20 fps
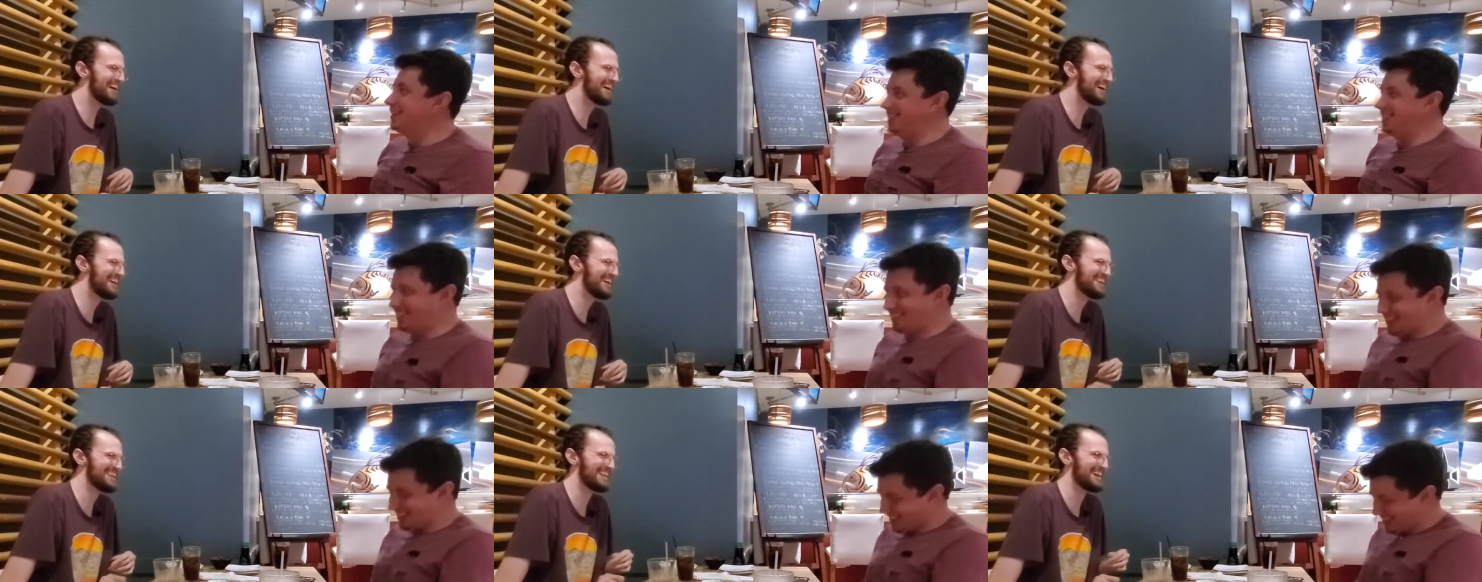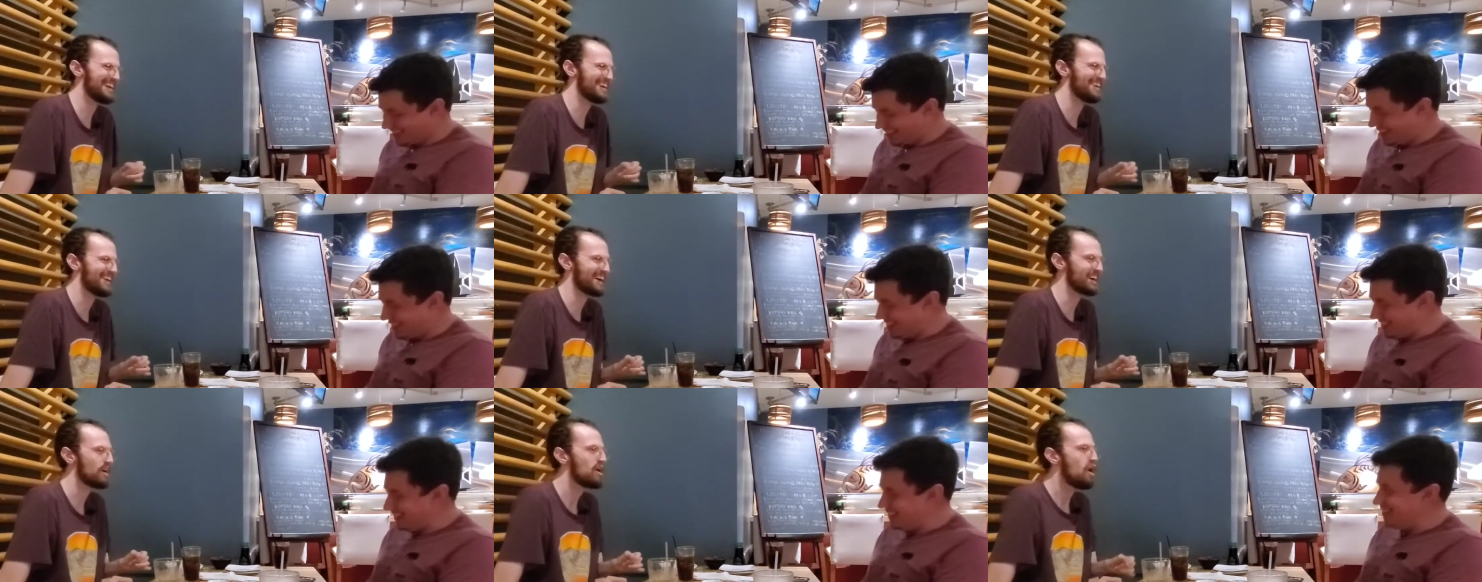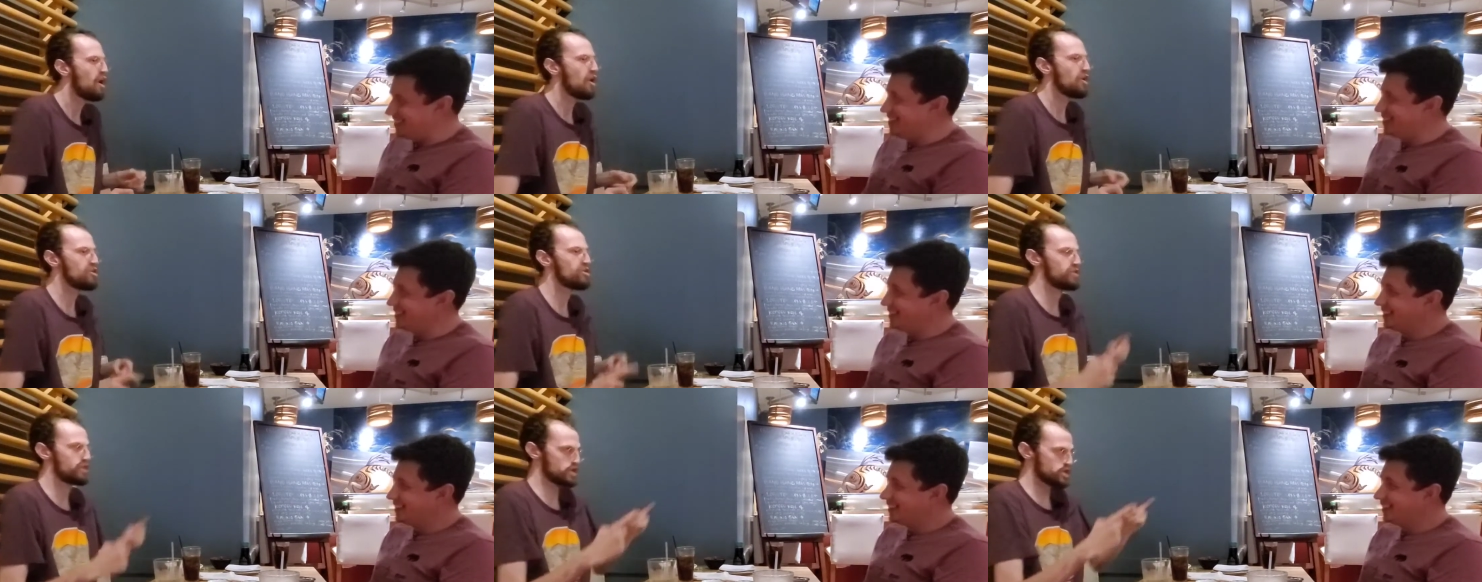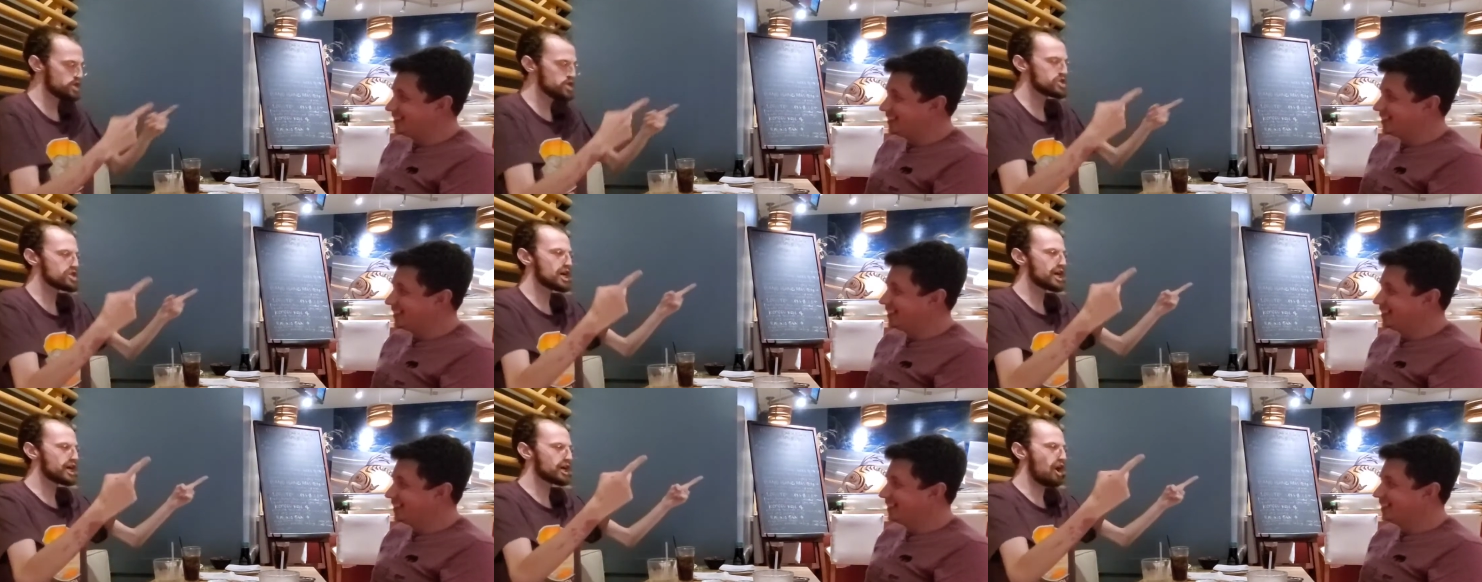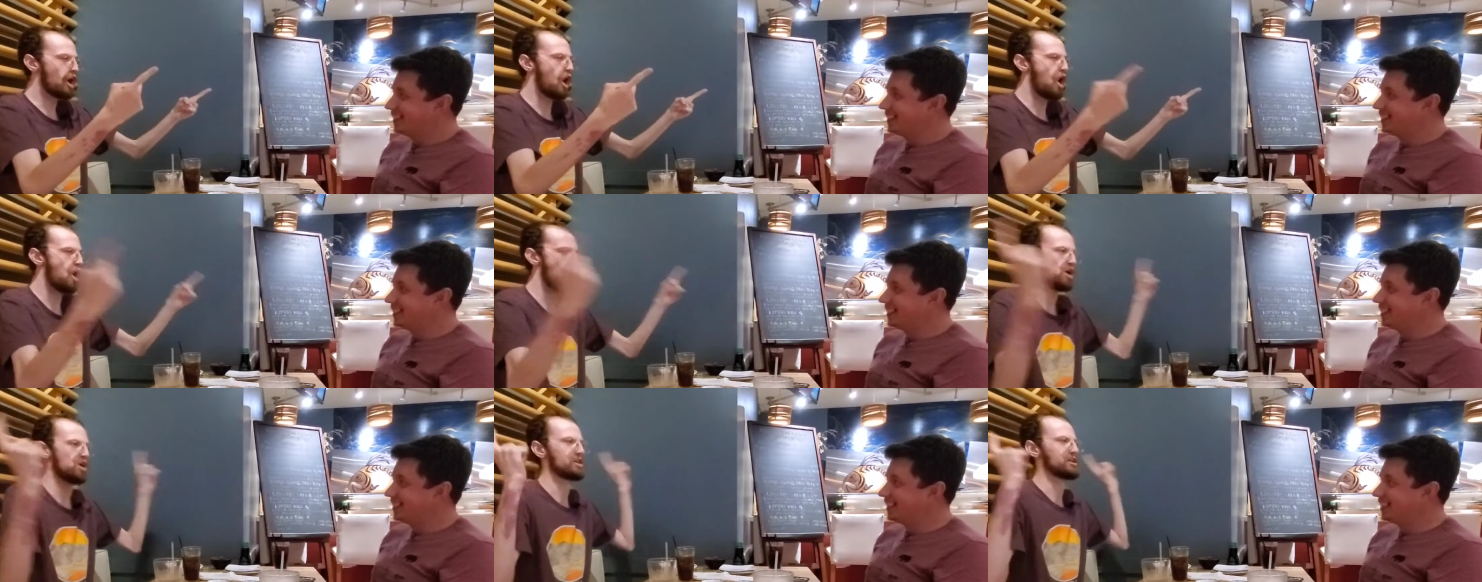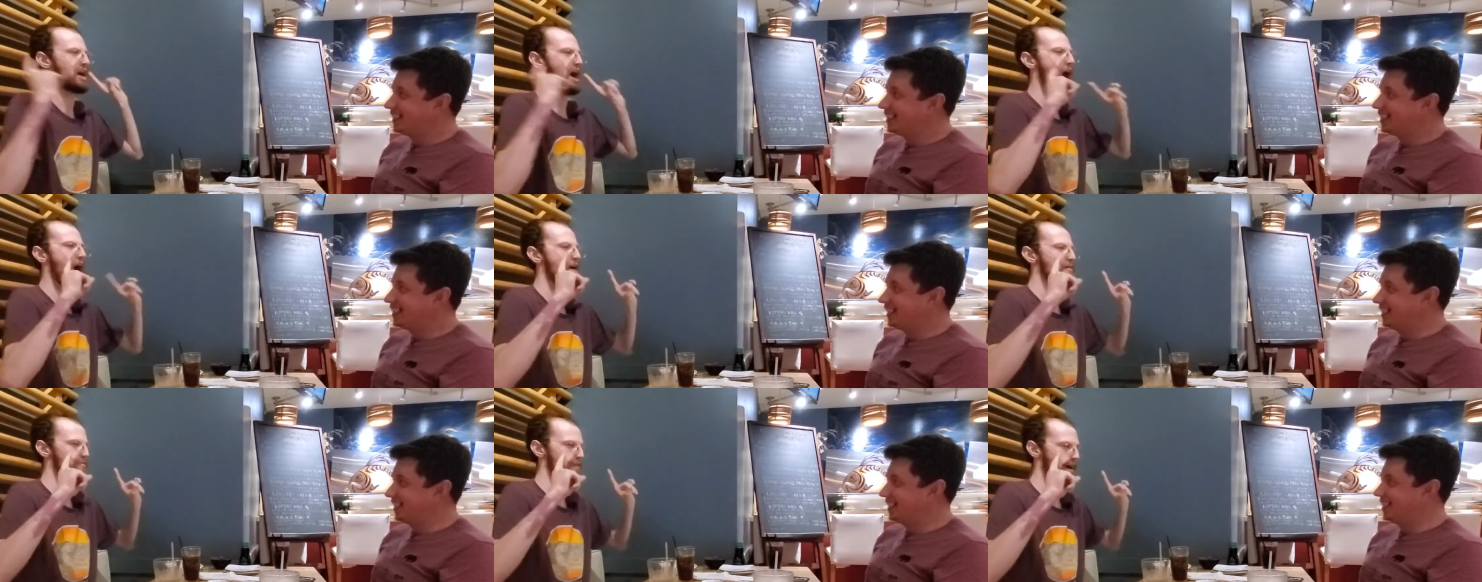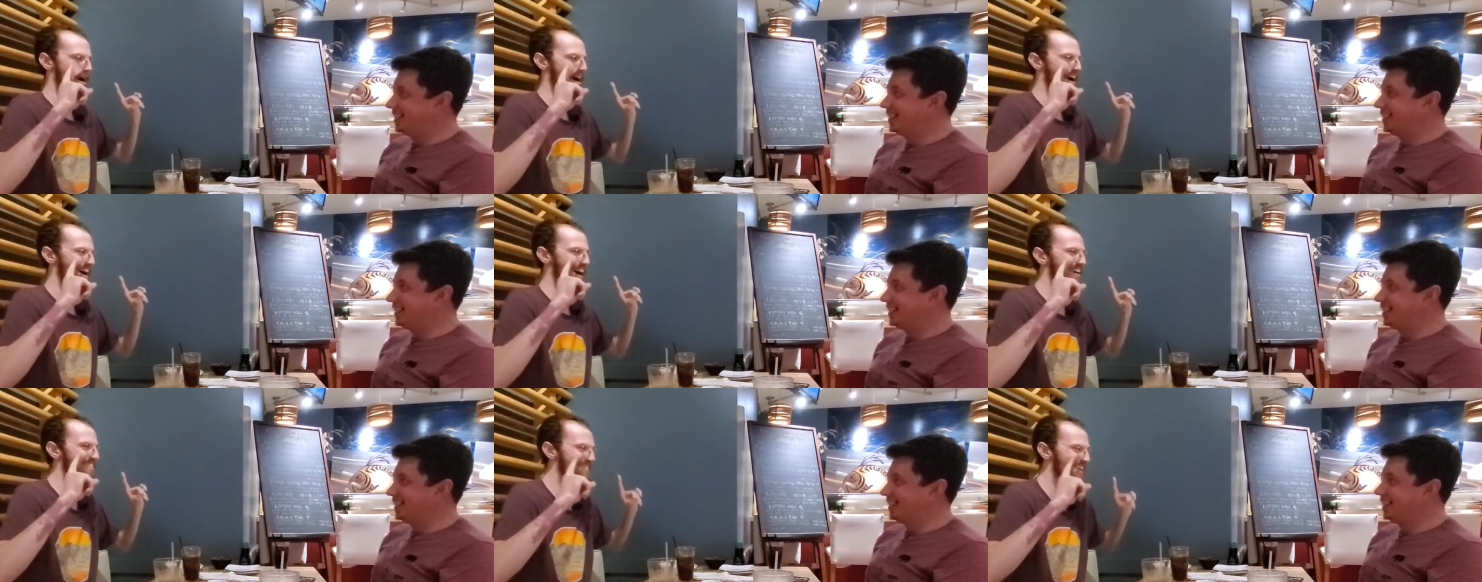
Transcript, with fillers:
Speaker 1: and they're like this is like all Chi Phi.